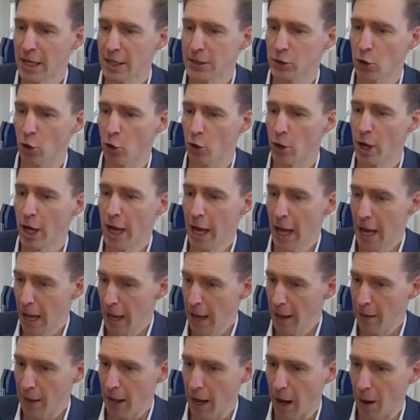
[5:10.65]
So
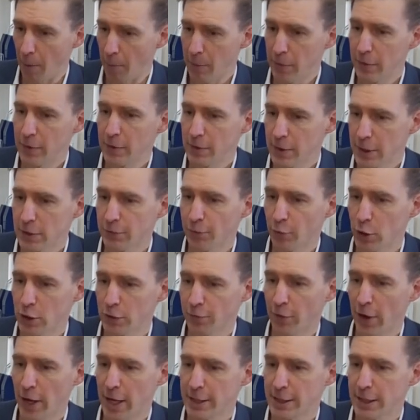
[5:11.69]
This
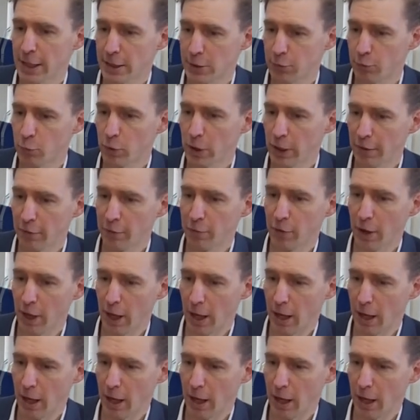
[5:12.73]
first phase is really